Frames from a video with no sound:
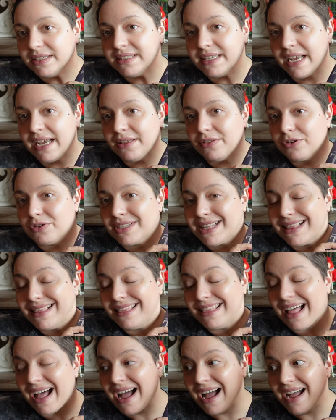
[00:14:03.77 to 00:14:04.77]
say there's a
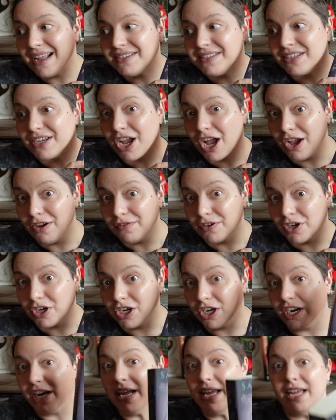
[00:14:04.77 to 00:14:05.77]
lot to
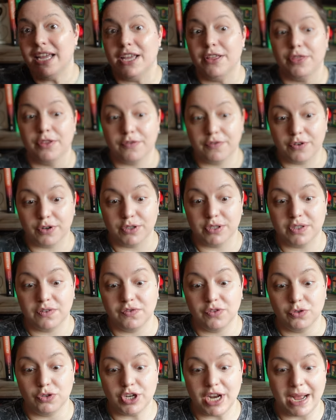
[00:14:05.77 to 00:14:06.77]
cover in the first
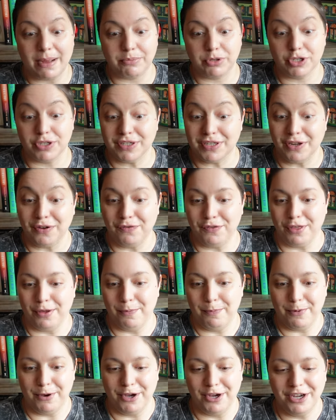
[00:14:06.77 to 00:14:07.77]
few chapters of the
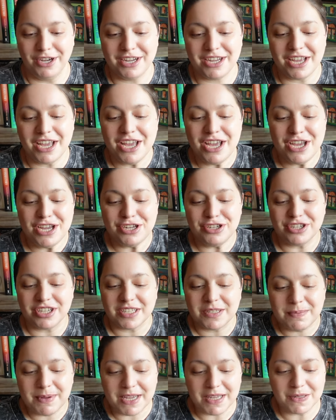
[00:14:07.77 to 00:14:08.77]
book,
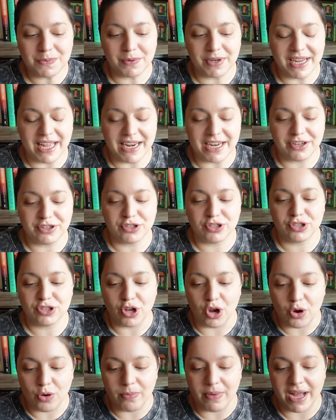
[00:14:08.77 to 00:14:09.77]
just because we're getting
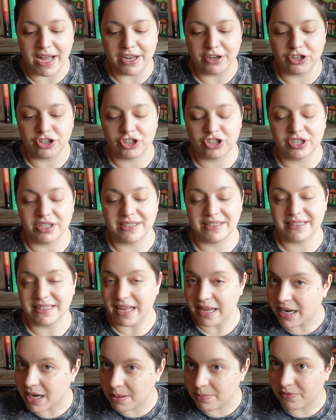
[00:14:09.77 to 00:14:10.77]
so much
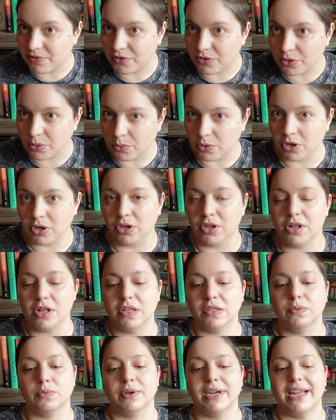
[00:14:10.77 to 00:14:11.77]
set up for the
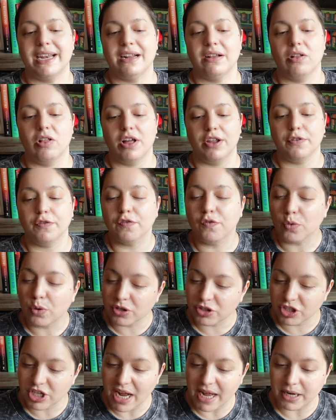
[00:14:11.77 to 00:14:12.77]
world. We're getting a lot of
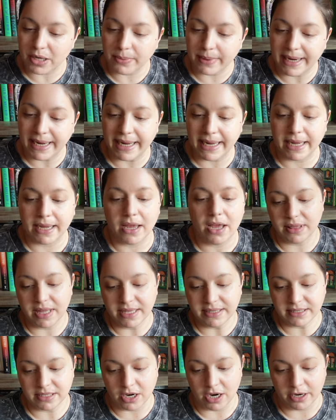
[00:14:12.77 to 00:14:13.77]
foreshadowing.
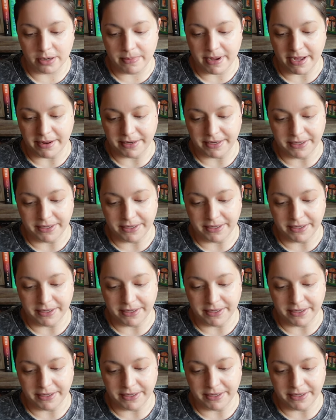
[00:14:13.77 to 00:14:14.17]
Let's talk about